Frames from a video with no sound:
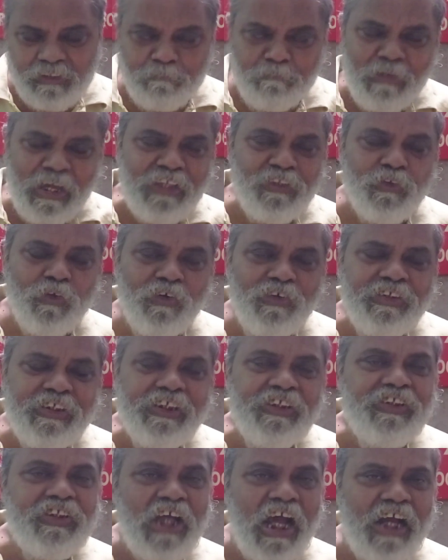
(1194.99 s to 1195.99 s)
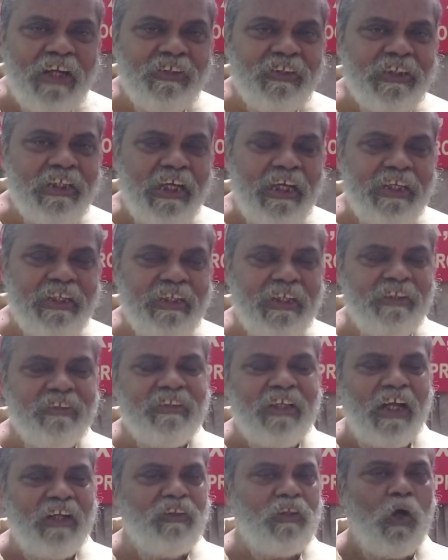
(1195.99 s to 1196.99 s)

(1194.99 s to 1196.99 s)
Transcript: majority charge carriers are